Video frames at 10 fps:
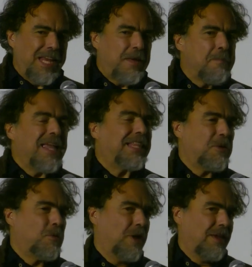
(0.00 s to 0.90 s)
in a
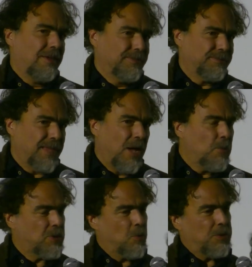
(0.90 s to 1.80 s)
meta way,
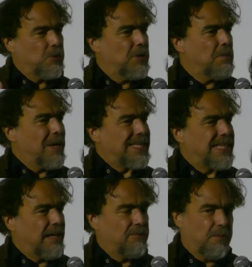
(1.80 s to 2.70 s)
I was questioning
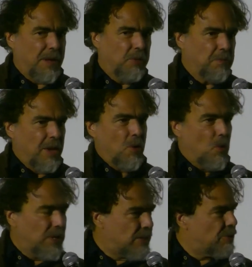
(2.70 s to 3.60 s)
myself about my
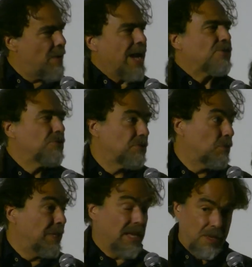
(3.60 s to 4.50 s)
own
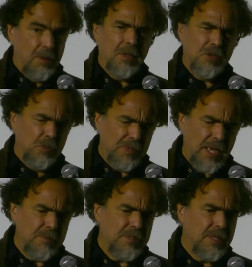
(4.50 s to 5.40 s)
interactions with
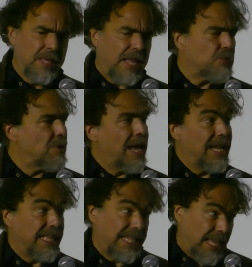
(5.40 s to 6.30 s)
sometimes that
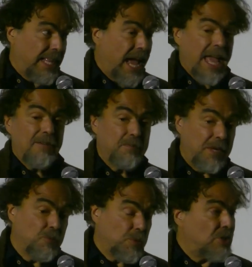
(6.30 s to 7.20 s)
reality that I
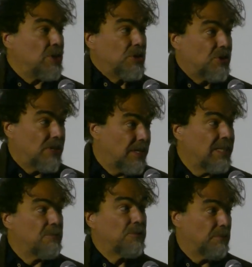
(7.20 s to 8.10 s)
have been researching
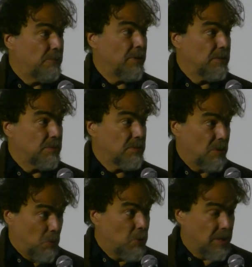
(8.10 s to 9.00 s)
in different
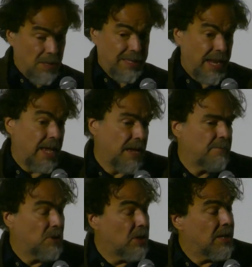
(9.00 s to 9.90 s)
films, that I
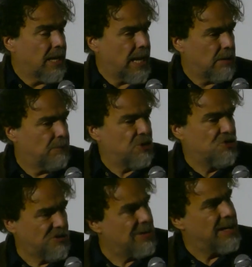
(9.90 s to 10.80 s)
have done a kind of
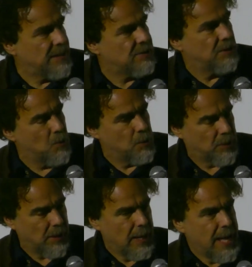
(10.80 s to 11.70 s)
a journalistic
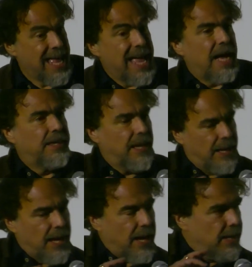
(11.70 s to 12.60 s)
work, and
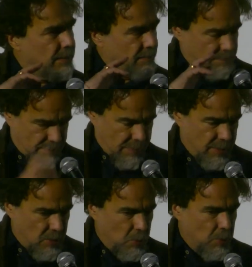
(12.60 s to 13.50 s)
then I
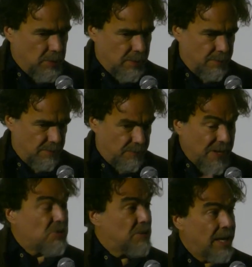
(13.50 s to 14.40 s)
do the
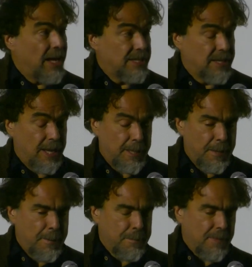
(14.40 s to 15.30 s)
fictionalize that.